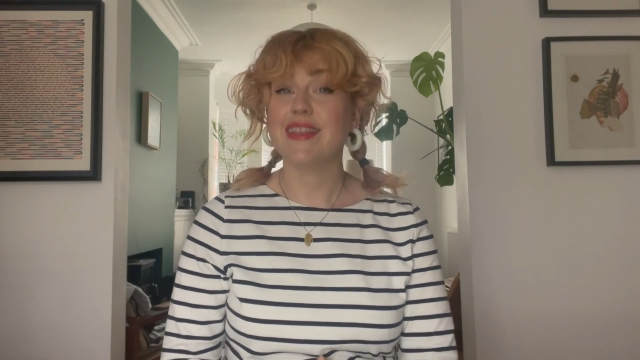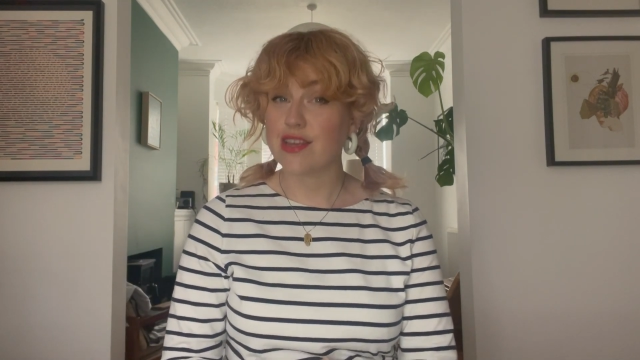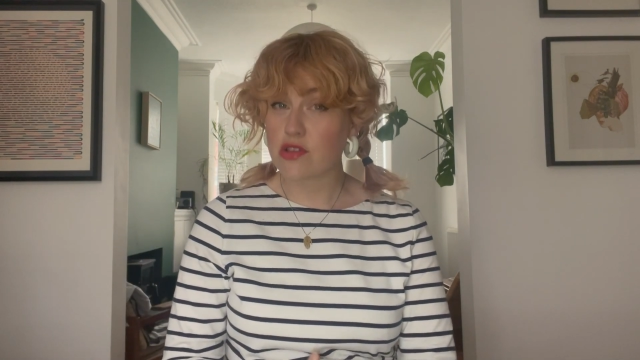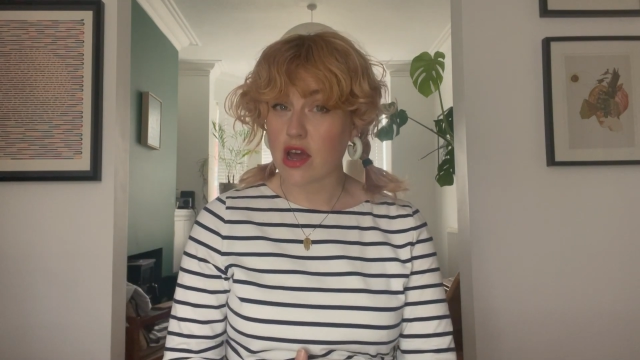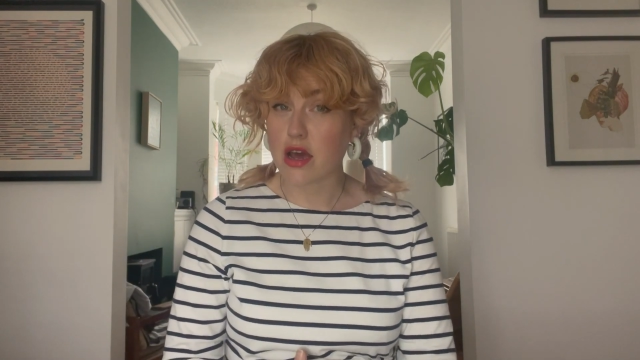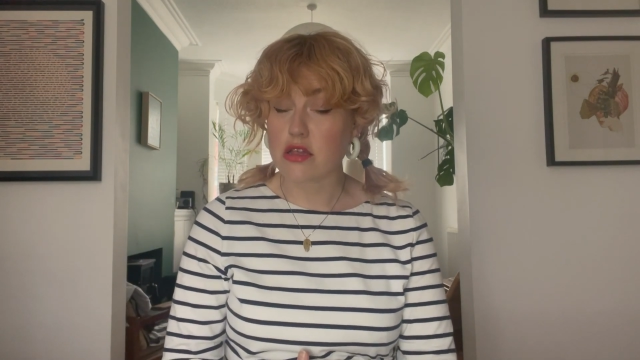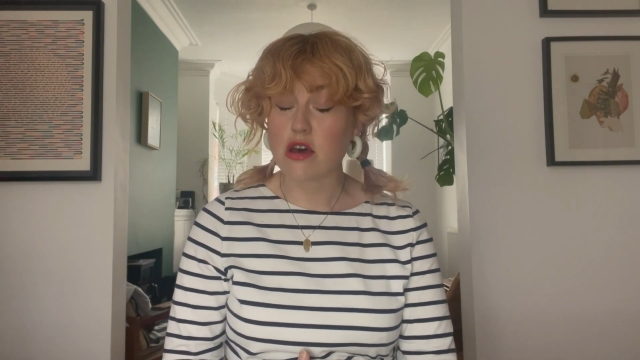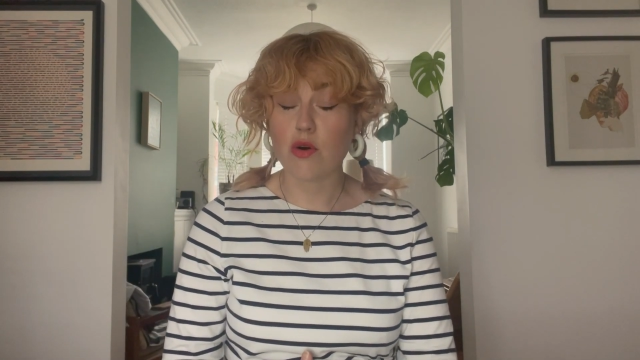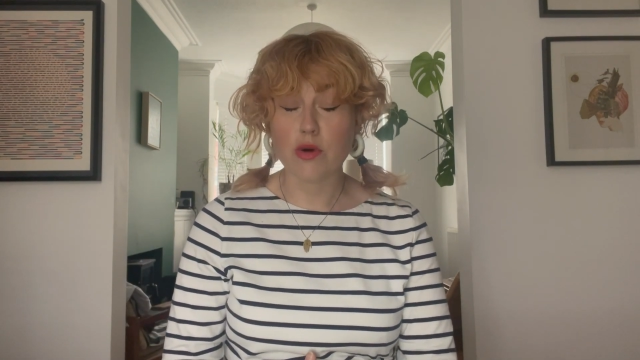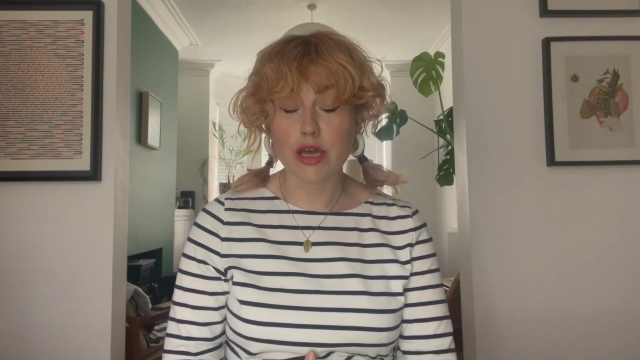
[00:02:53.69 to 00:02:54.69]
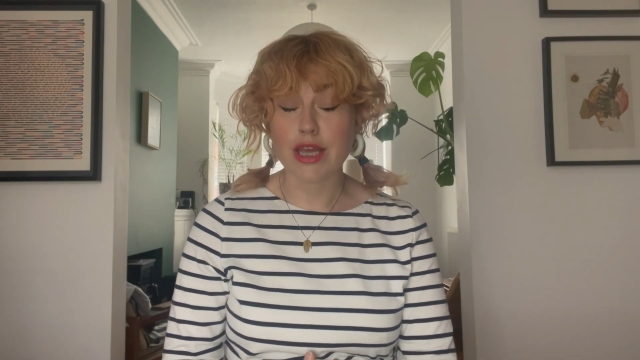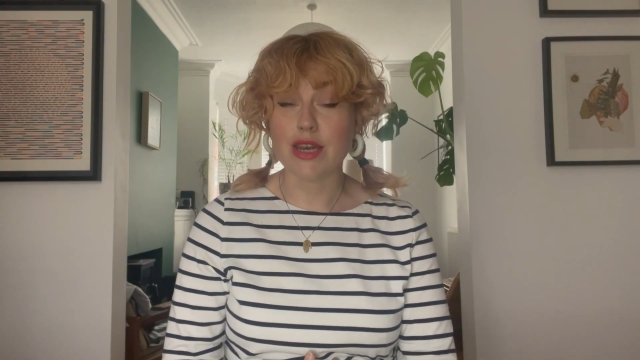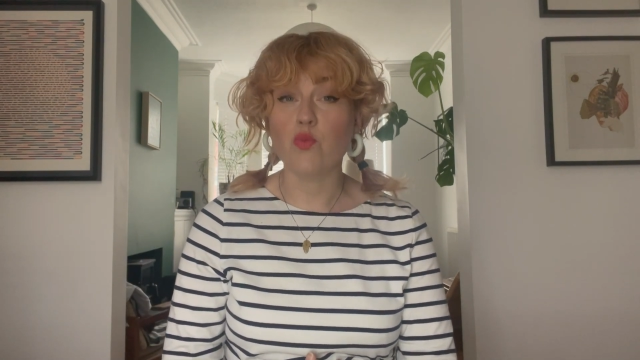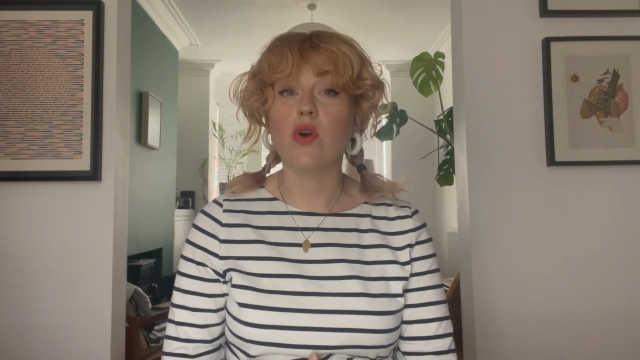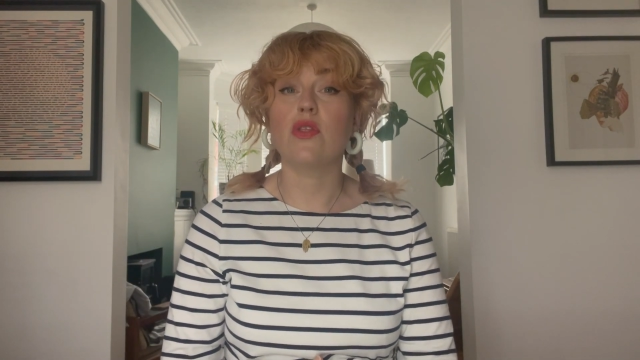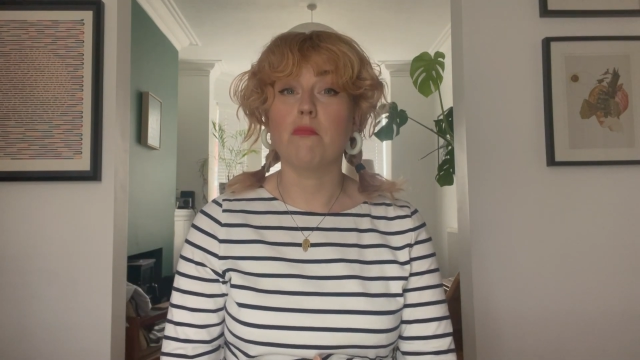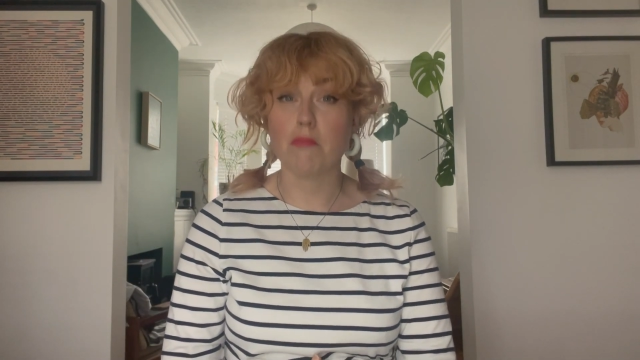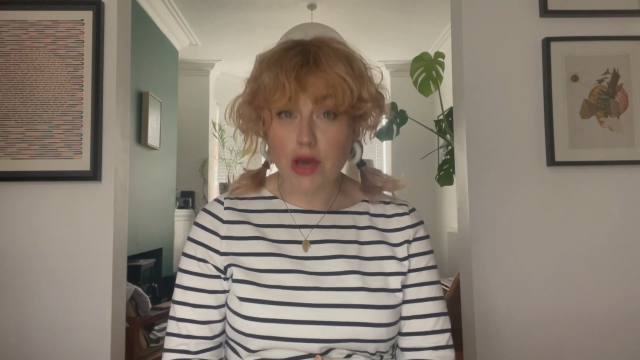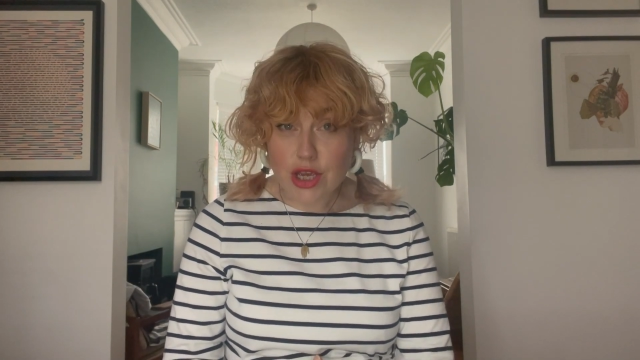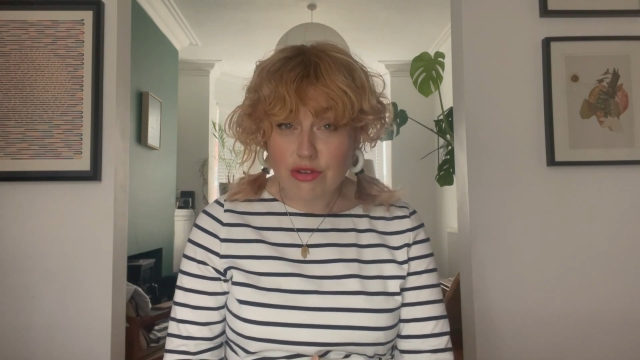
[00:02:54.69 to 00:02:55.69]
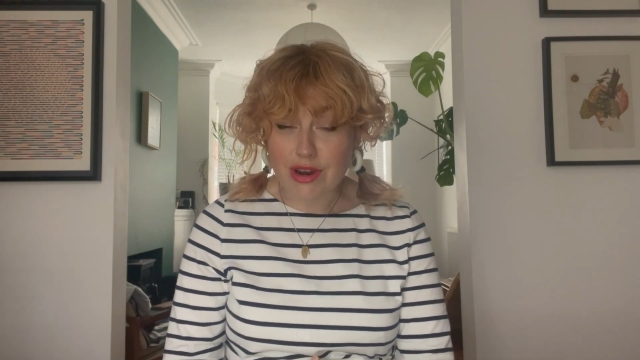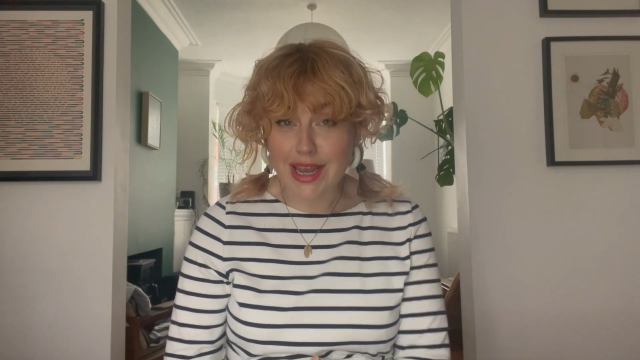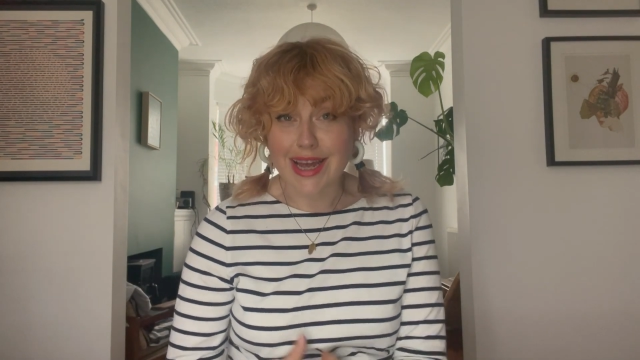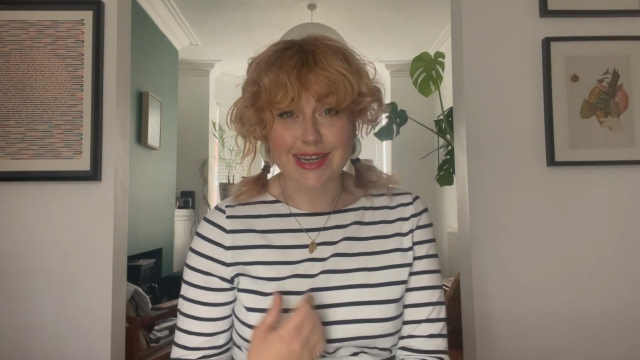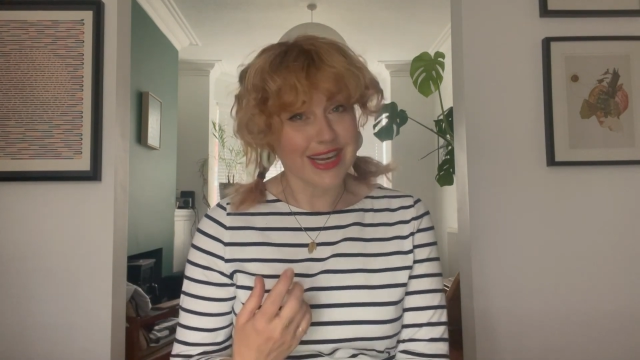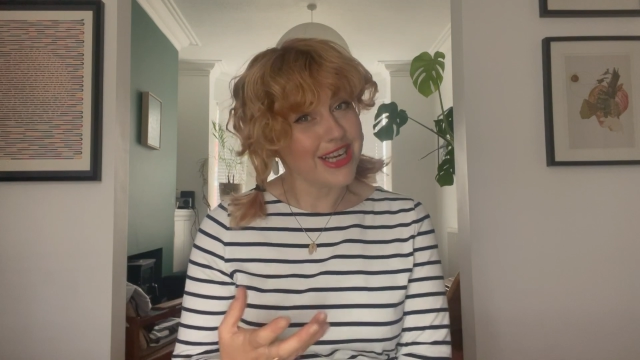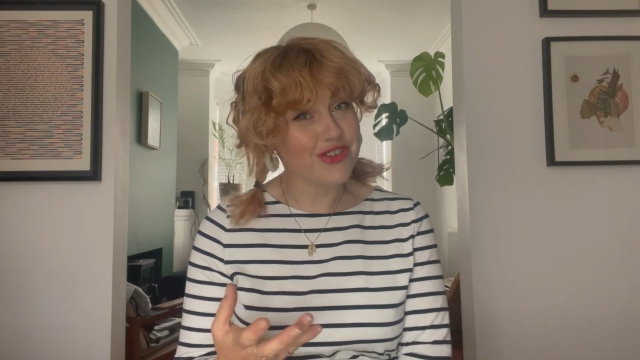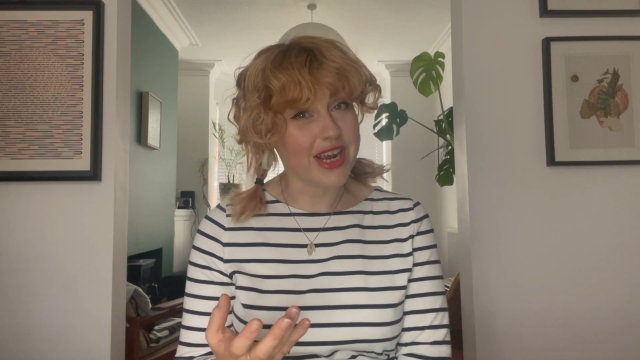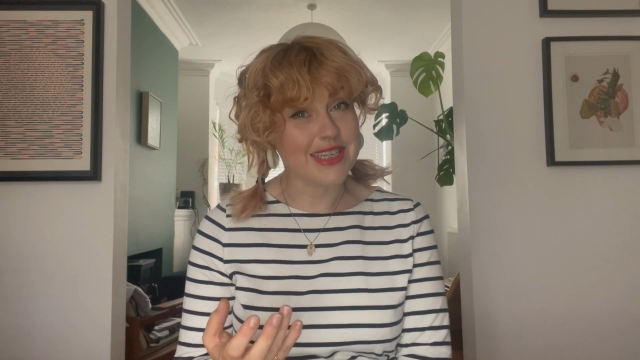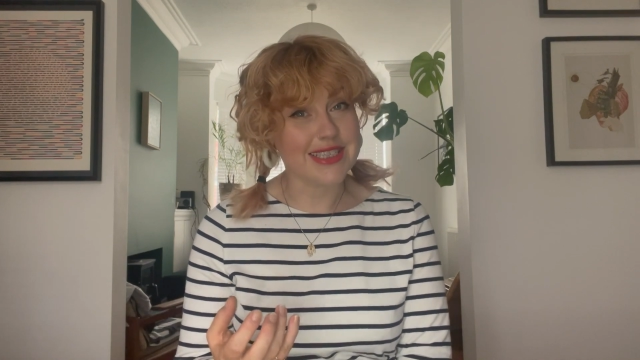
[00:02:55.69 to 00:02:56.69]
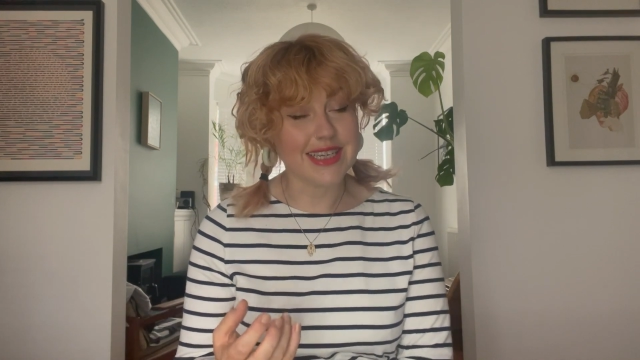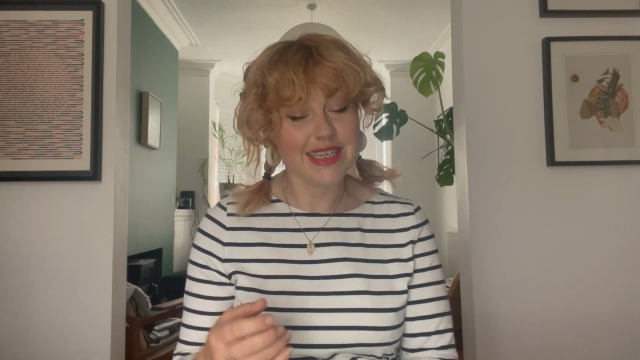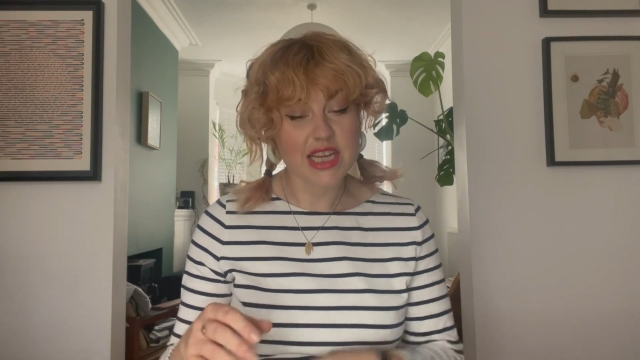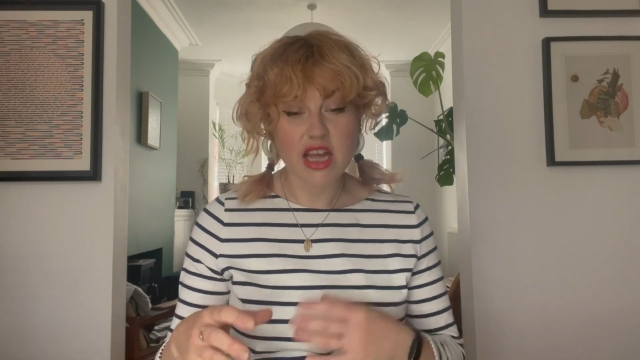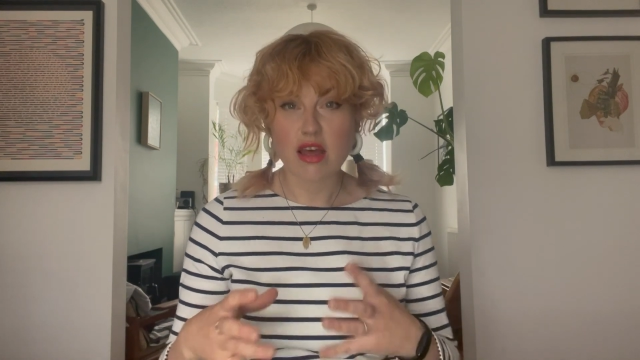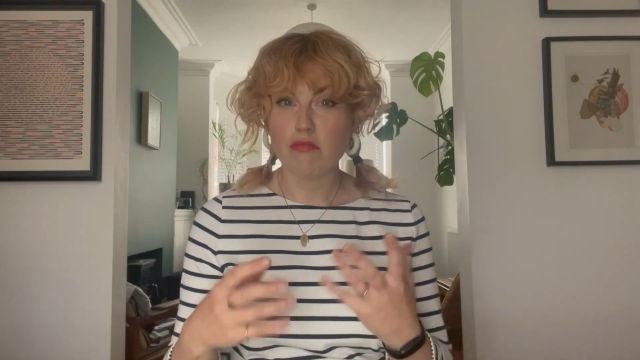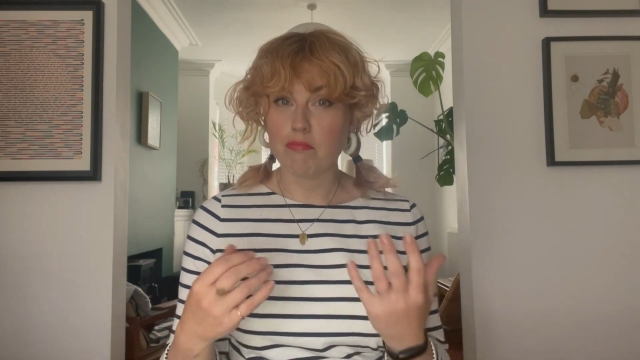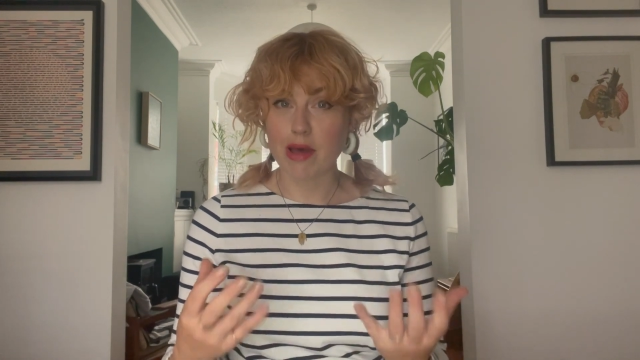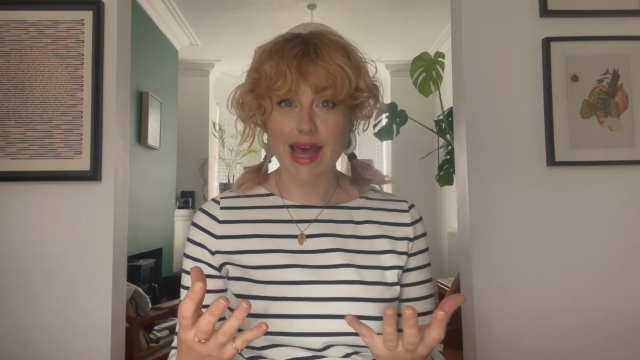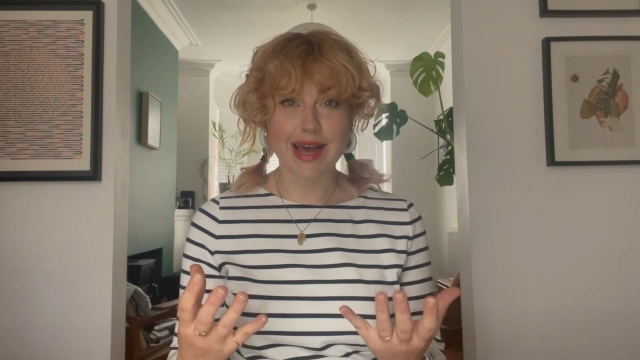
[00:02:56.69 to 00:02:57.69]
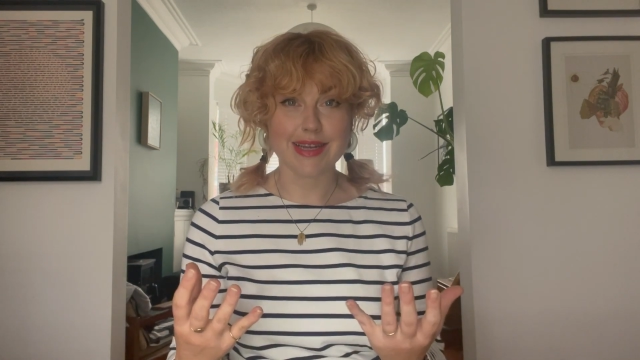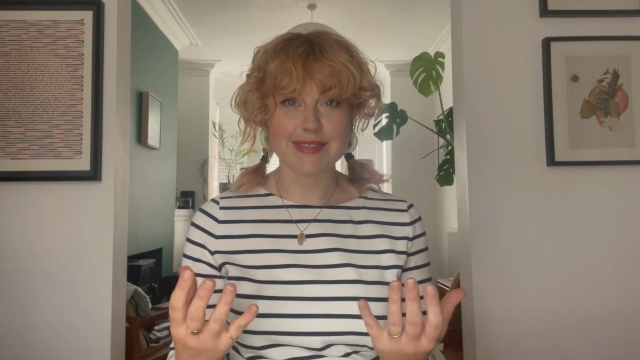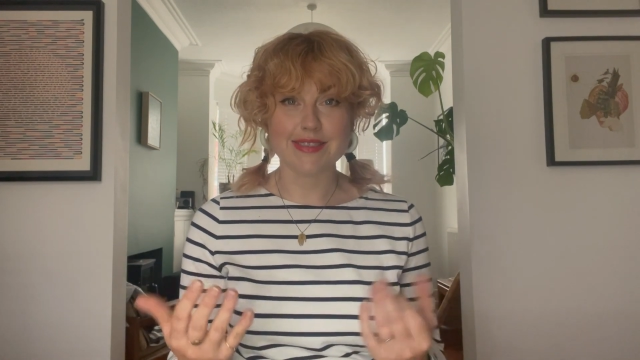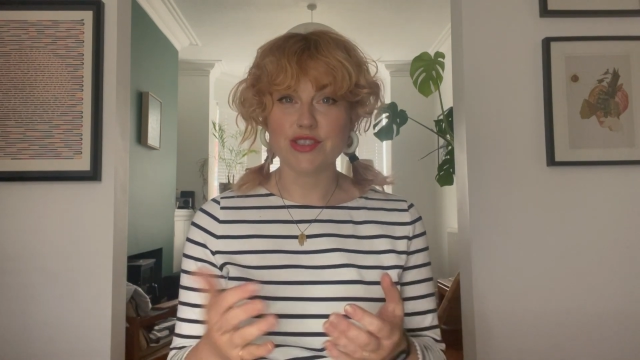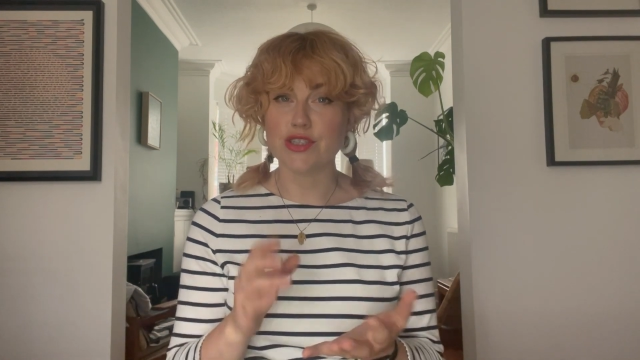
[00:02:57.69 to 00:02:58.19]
These guys are working with mercury and nitric acid, bare hands.